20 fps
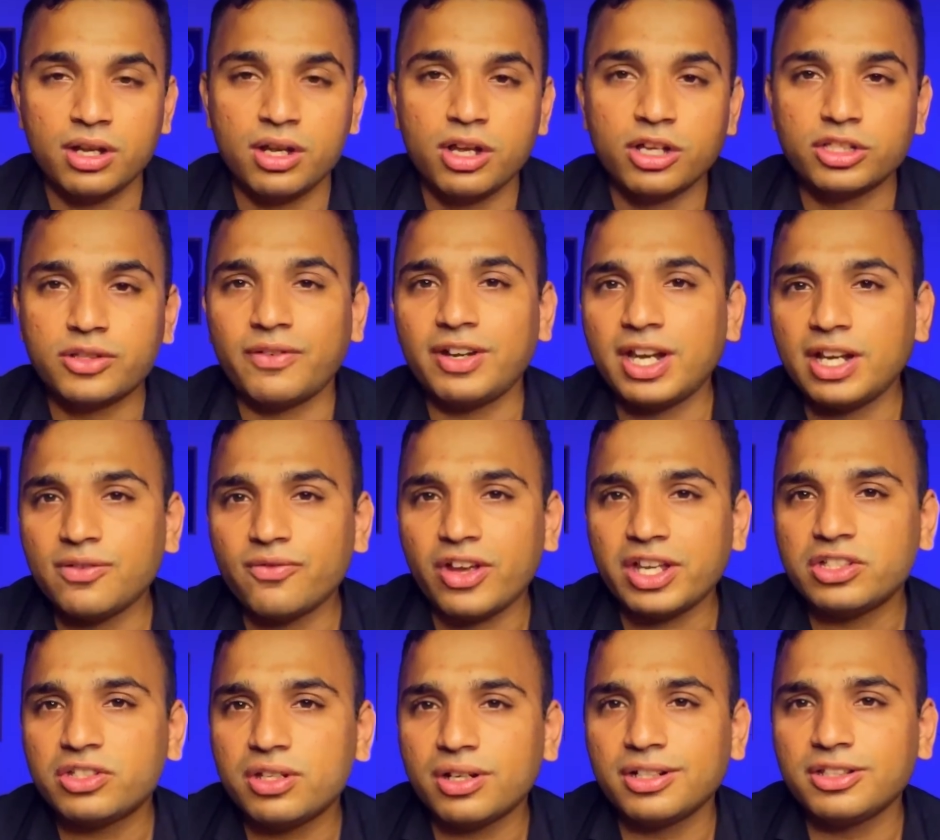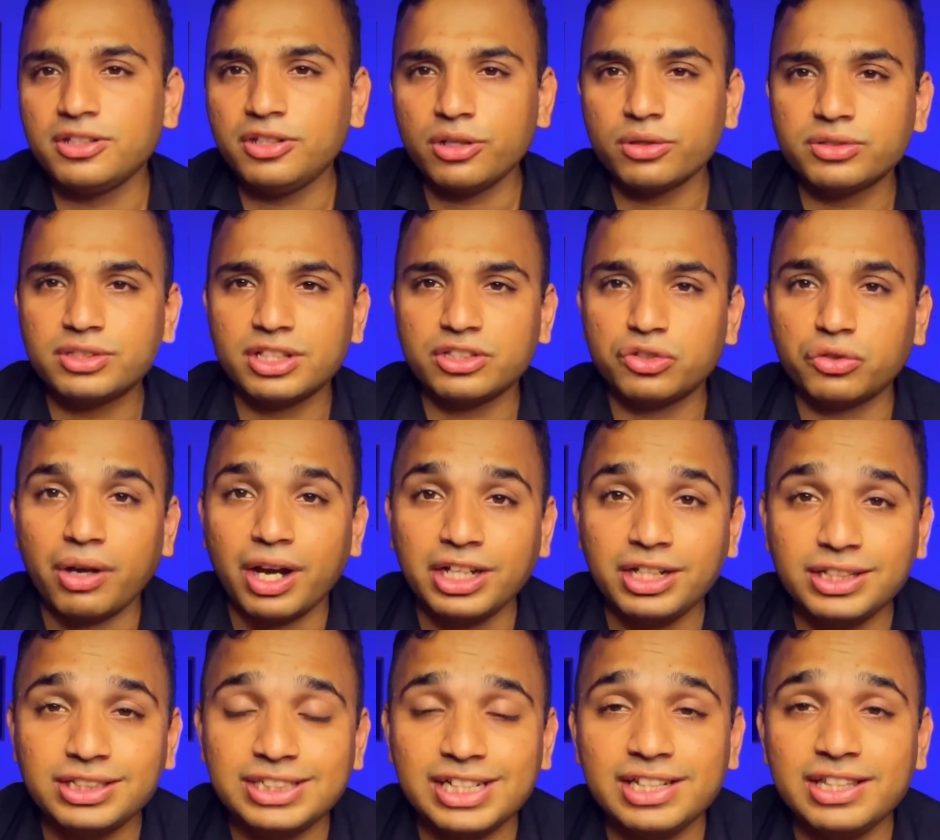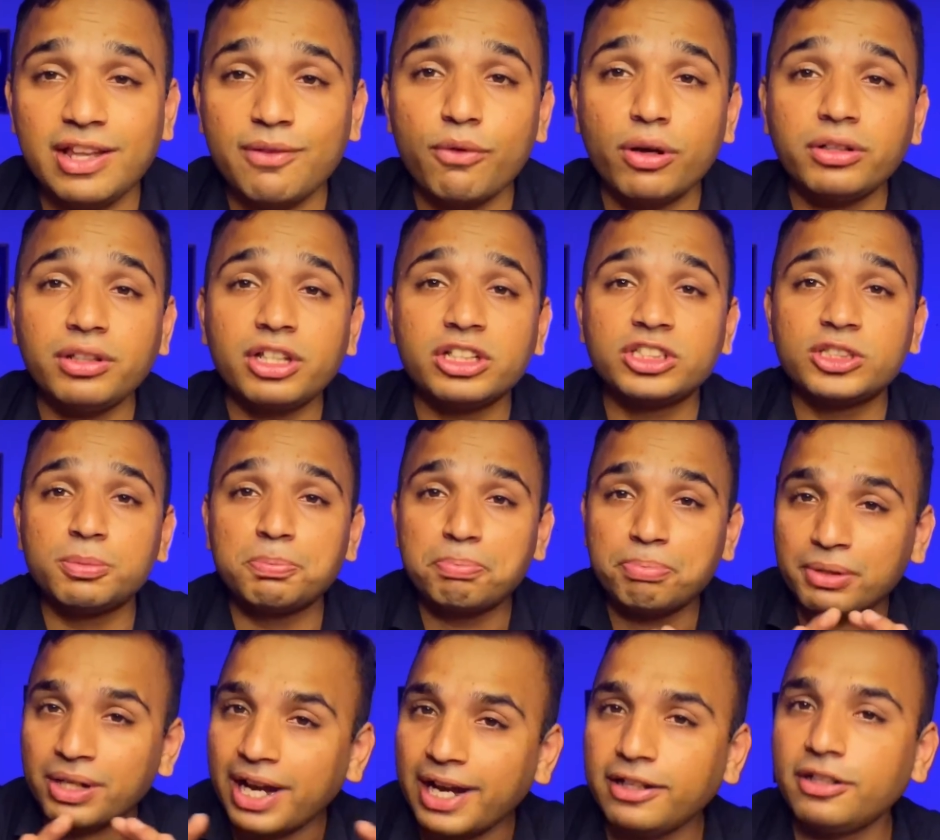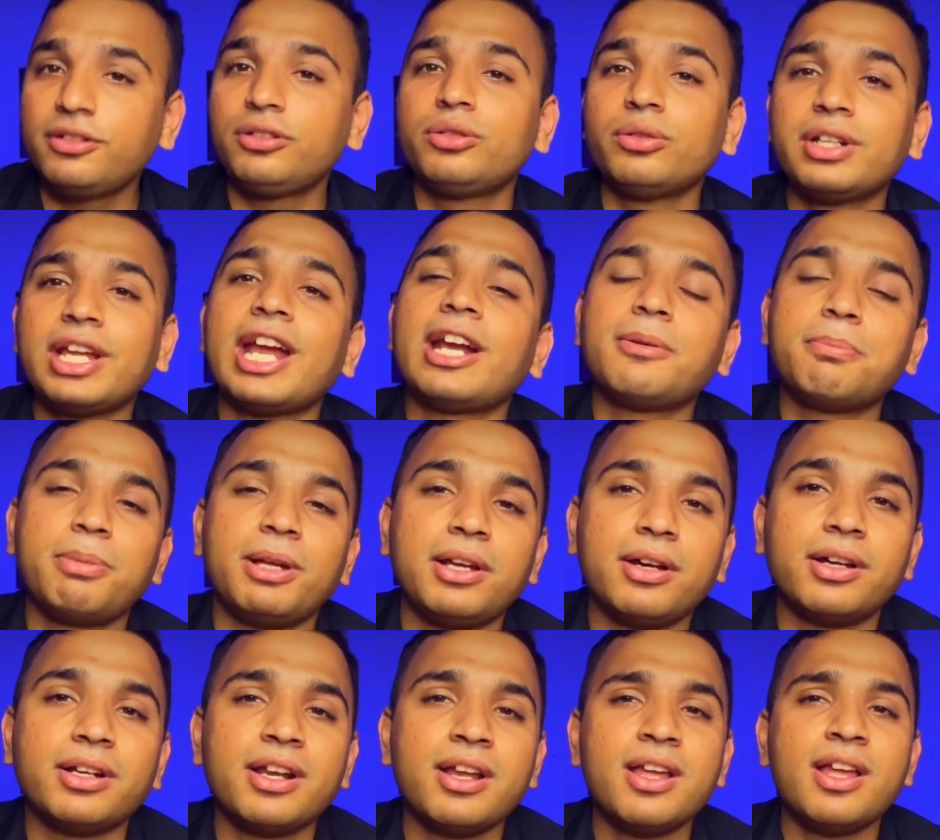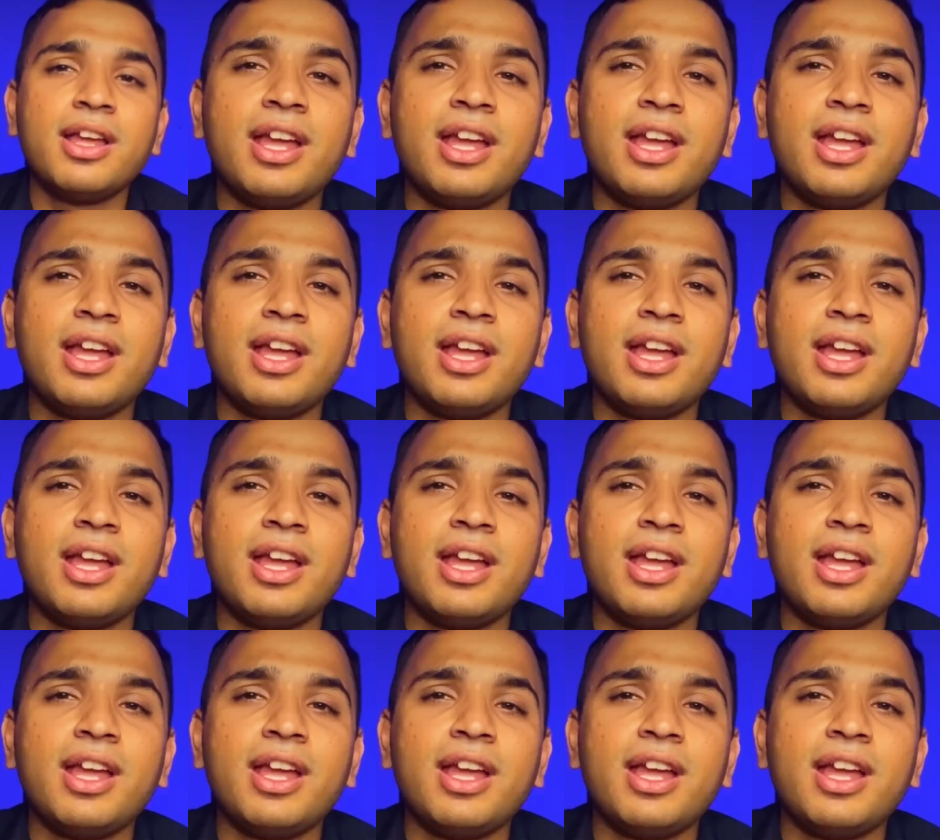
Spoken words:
So when investors use this strategy, they want the spread to get bigger